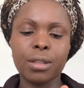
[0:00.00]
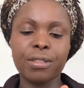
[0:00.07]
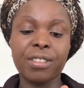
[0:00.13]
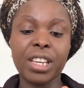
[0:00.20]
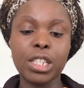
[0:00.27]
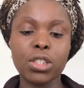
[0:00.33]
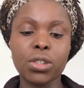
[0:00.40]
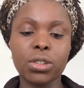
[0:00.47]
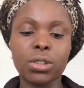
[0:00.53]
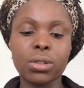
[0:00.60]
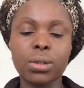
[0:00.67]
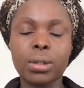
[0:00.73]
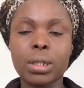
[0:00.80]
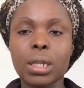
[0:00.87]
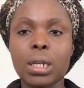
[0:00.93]
face
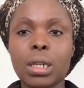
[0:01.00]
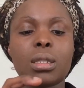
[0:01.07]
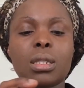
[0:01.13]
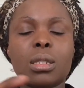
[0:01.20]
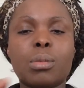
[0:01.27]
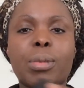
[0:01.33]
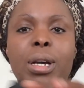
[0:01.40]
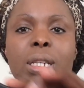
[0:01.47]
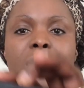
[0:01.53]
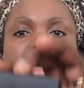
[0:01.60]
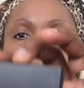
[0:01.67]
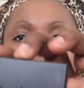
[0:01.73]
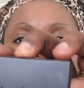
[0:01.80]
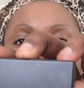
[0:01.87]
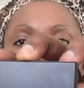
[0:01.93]
contour kit. This is by
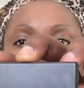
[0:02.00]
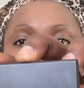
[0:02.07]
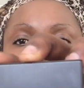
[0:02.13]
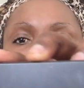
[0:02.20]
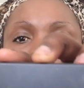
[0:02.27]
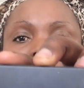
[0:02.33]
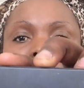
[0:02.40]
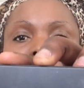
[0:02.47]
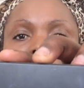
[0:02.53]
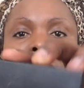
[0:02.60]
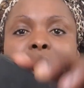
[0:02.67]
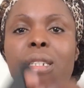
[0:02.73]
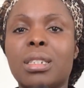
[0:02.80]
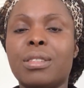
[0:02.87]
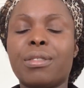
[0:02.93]
Sleek.
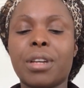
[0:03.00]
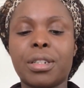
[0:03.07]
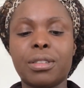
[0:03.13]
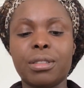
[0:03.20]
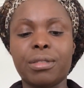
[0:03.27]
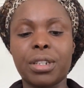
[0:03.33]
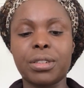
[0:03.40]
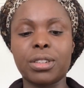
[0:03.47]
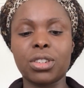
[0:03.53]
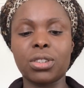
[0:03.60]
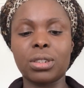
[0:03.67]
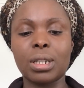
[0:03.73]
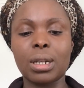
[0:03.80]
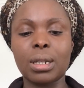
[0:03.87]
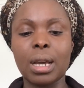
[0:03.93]
It is very, very
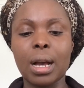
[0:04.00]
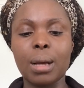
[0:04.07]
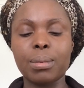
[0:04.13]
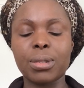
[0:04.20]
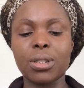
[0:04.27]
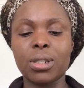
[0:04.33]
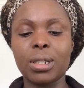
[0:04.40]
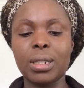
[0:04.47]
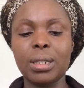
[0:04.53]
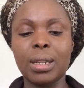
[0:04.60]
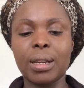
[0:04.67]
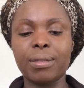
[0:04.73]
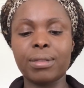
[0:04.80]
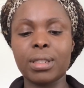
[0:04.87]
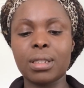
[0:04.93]
good. I absolutely
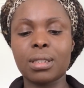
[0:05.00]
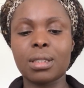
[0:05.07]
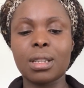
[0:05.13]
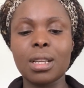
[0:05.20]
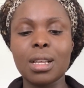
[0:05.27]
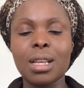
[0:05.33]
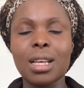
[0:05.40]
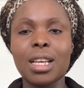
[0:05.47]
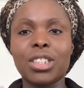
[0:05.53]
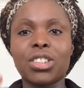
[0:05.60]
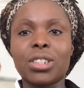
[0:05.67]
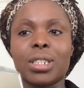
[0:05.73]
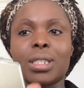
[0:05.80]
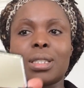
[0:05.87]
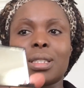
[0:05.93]
love this. As
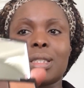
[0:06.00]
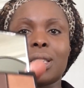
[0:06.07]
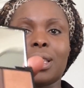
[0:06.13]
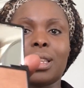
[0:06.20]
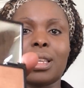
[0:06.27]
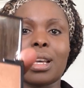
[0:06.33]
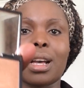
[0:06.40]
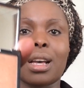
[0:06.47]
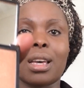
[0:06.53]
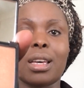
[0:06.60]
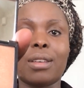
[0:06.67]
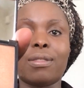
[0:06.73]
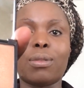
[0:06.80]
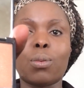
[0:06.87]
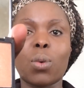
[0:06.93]
you can see, I
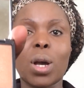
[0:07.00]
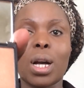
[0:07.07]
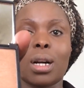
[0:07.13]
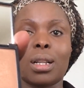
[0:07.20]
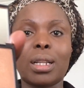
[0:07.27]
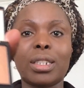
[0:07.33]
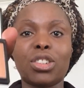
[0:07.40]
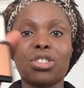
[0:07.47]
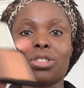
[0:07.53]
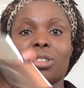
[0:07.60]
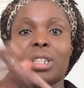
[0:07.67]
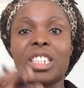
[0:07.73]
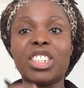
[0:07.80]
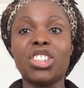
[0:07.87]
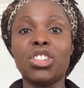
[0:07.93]
have well and
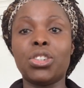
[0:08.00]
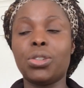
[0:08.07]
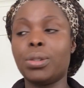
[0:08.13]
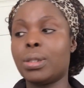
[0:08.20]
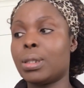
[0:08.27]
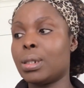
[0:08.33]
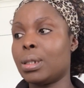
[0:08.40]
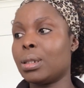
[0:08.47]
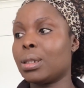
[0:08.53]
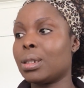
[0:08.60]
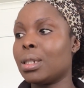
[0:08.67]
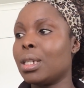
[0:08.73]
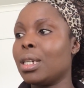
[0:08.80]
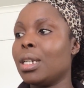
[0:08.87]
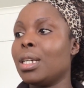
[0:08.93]
truly used it
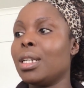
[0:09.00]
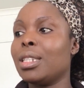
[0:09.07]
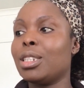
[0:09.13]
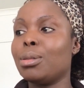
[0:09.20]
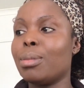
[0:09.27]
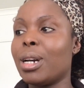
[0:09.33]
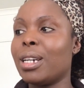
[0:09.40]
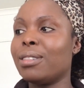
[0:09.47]
to my